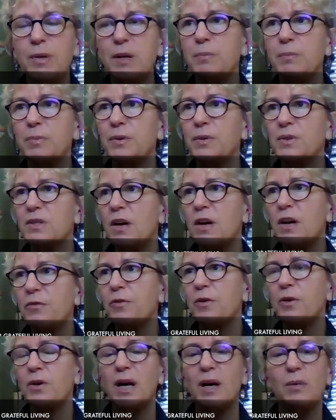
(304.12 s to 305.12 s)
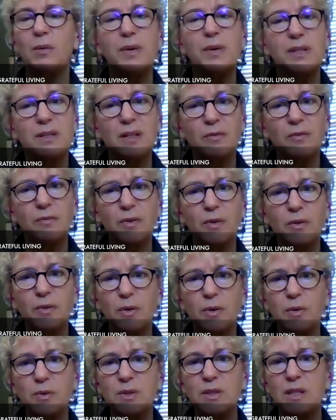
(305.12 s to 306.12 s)
people suffer, how we suffer,
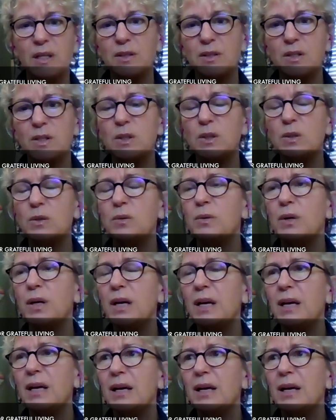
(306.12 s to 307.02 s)
those things too,